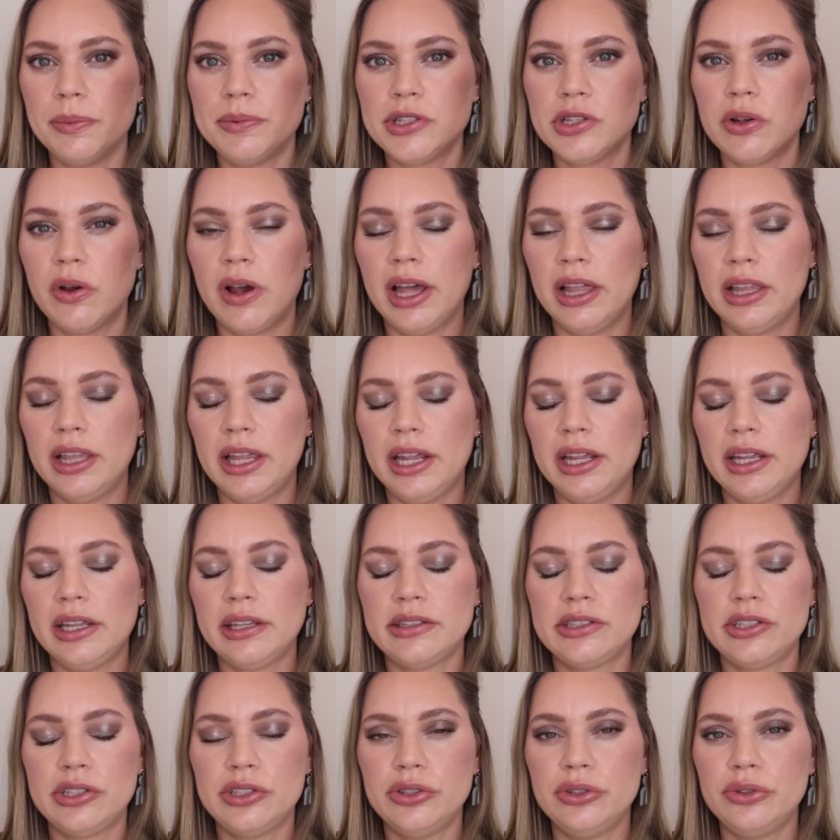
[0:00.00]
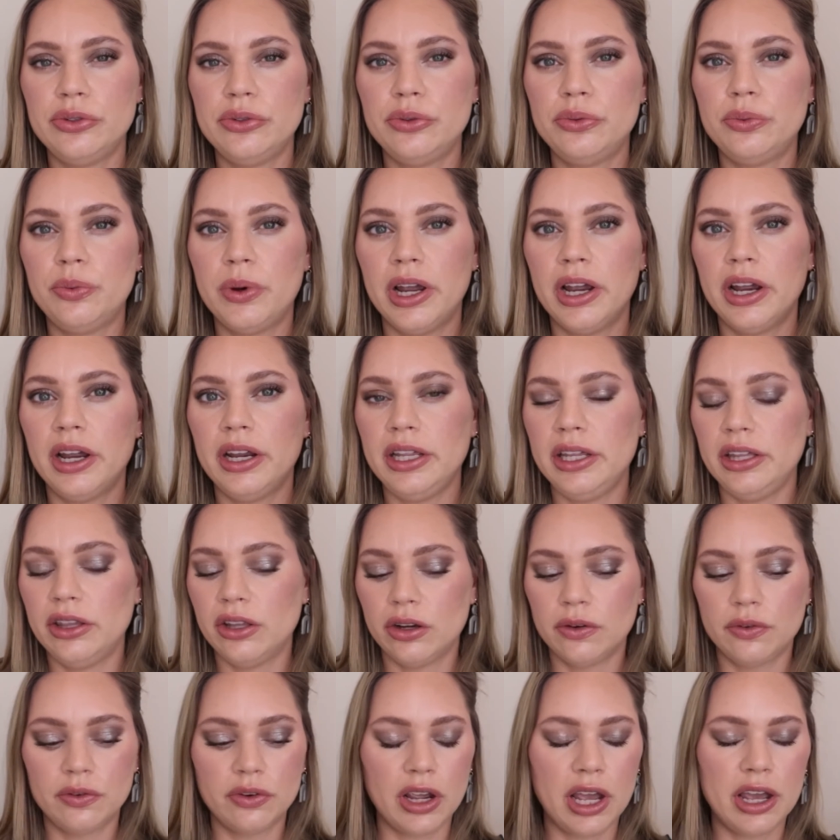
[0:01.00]
so I like to wear it
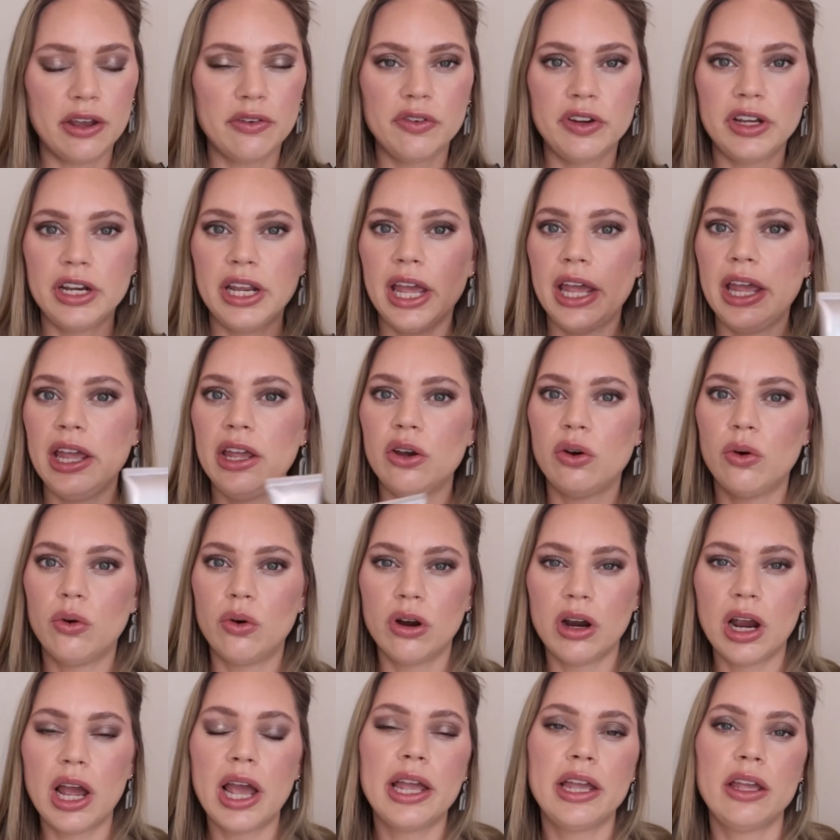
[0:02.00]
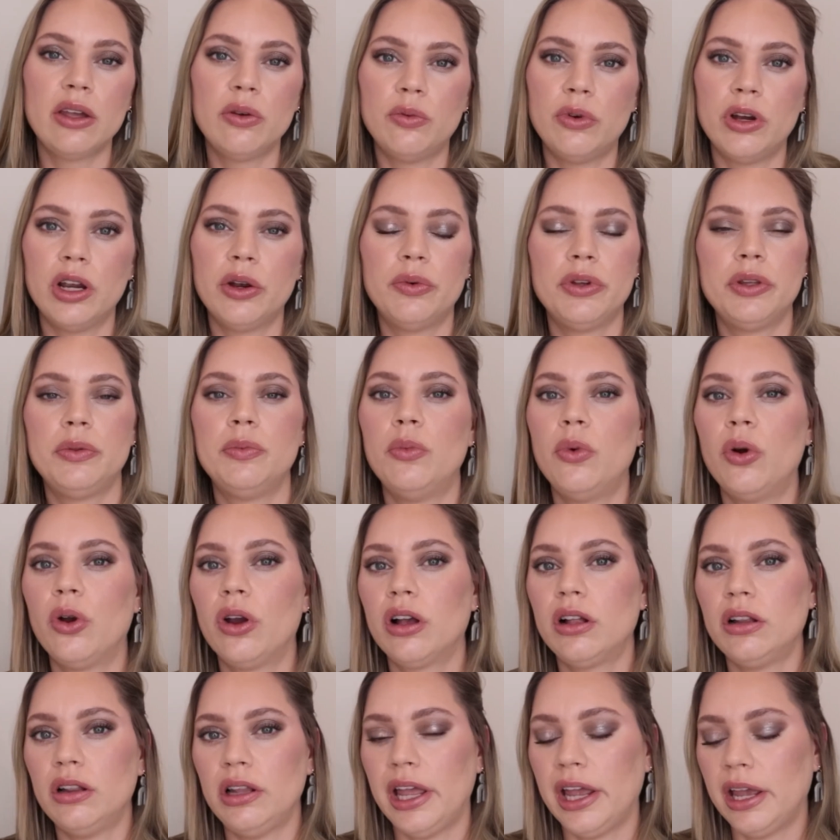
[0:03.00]
either for every day, or I can wear it with more
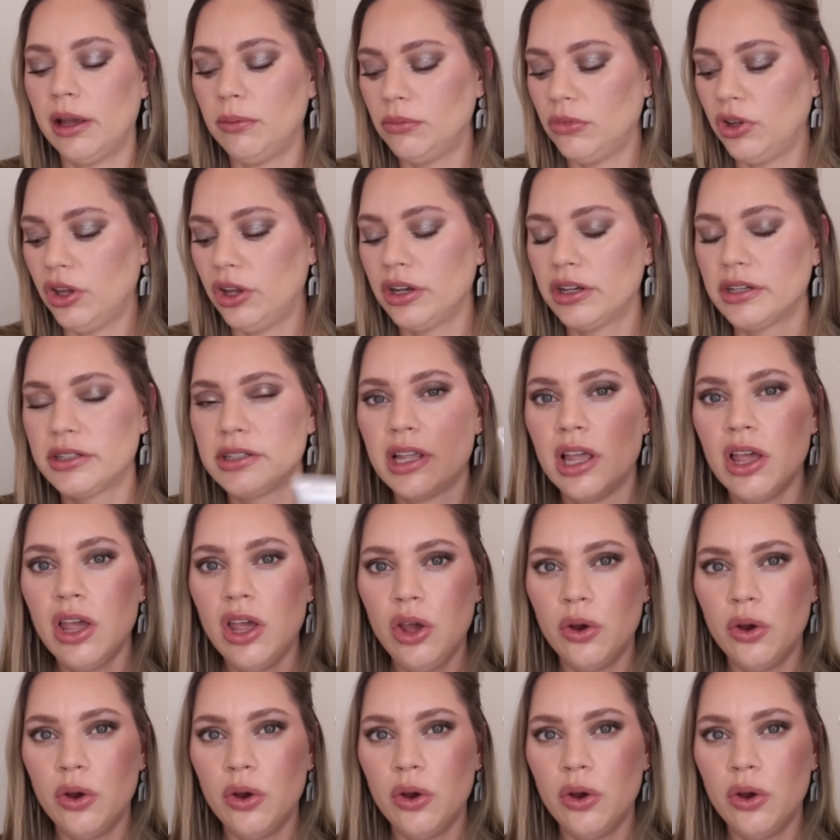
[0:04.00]
glam looks,